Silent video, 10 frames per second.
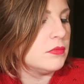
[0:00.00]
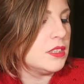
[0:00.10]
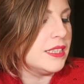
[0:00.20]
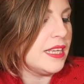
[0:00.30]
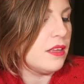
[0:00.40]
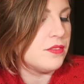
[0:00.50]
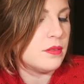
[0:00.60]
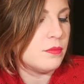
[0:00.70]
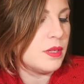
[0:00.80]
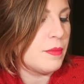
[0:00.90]
It's
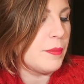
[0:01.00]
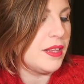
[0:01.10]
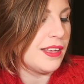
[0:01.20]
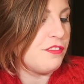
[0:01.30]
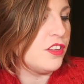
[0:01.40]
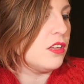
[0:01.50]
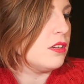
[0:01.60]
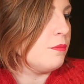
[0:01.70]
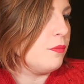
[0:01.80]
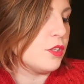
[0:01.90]
leaves, it might be like
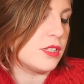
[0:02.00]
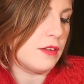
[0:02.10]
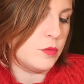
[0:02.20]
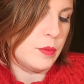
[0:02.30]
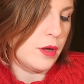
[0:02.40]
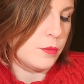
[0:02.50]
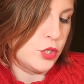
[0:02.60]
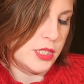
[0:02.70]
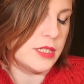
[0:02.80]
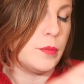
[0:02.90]
fern. Doesn't have to be palm trees, I